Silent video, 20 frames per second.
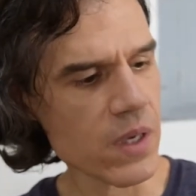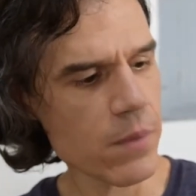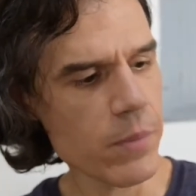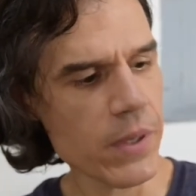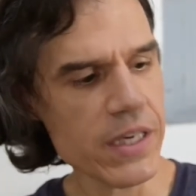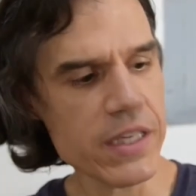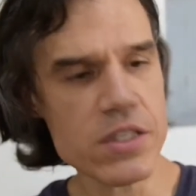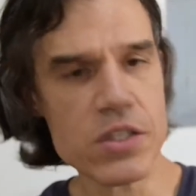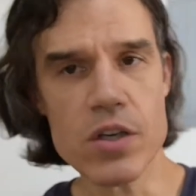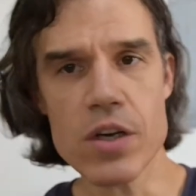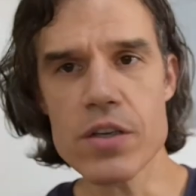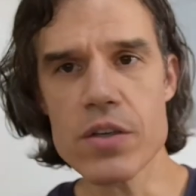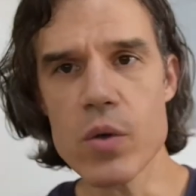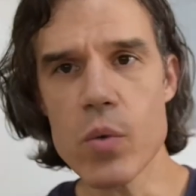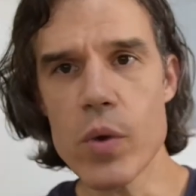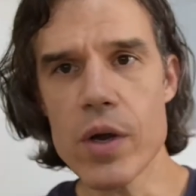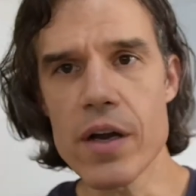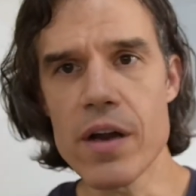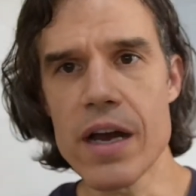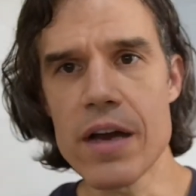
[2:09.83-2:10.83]
But it's starting
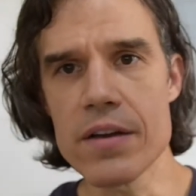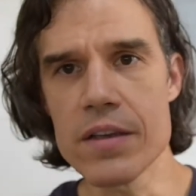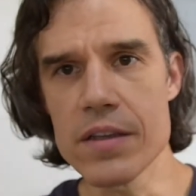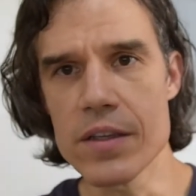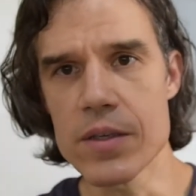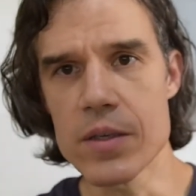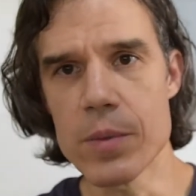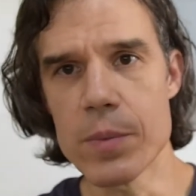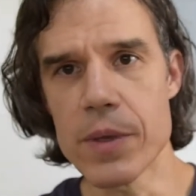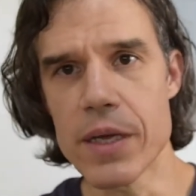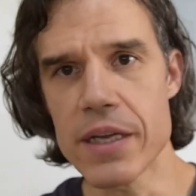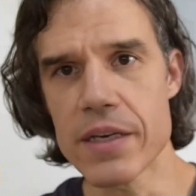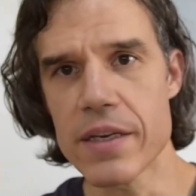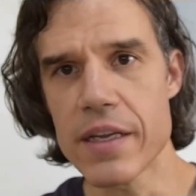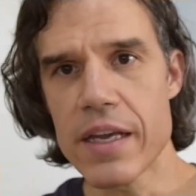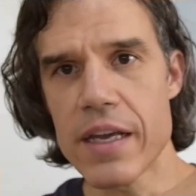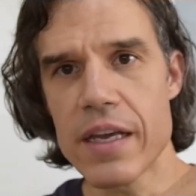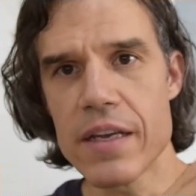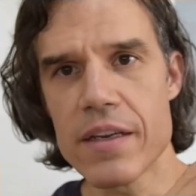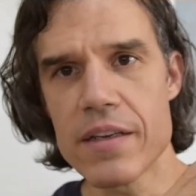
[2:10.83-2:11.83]
to wear out a little bit.
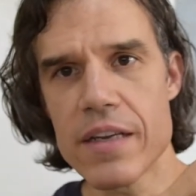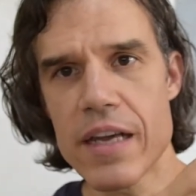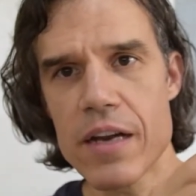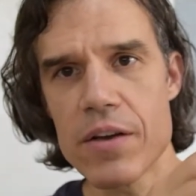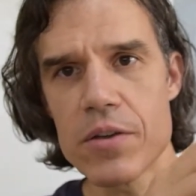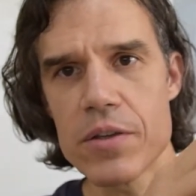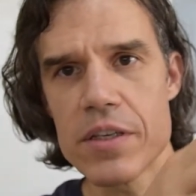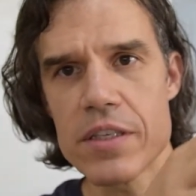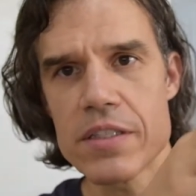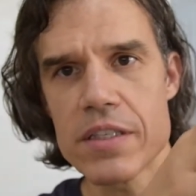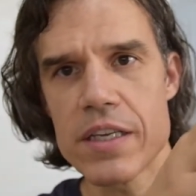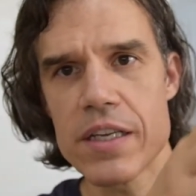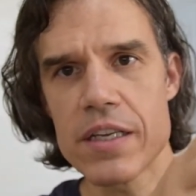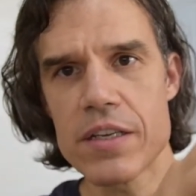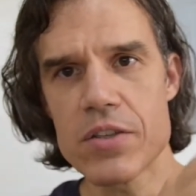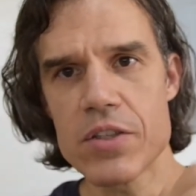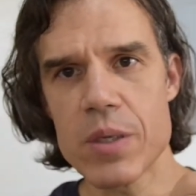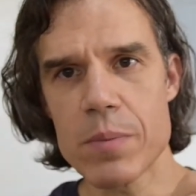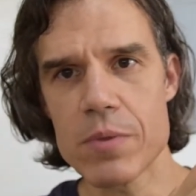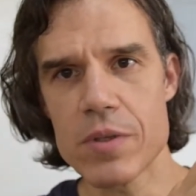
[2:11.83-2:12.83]
And not only is it
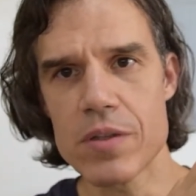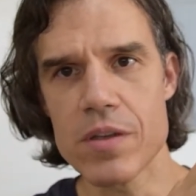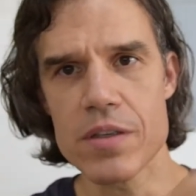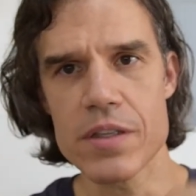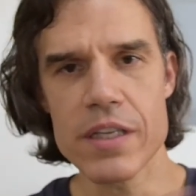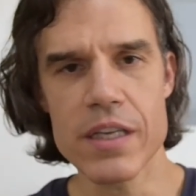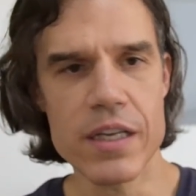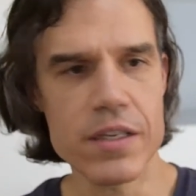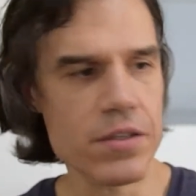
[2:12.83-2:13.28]
getting chipped along the